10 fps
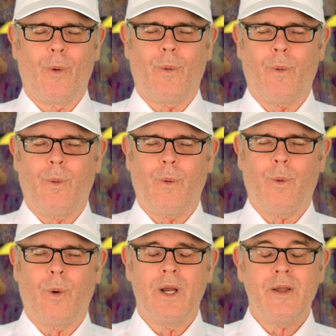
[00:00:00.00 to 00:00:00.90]

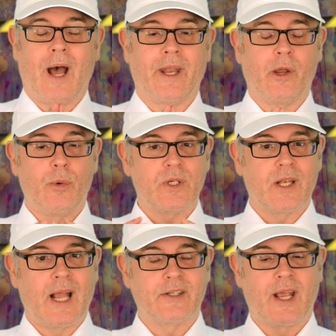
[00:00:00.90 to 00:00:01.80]
Ooh. And I always
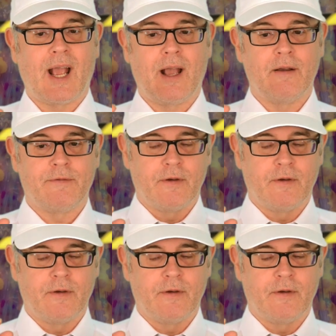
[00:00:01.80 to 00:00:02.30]
like to have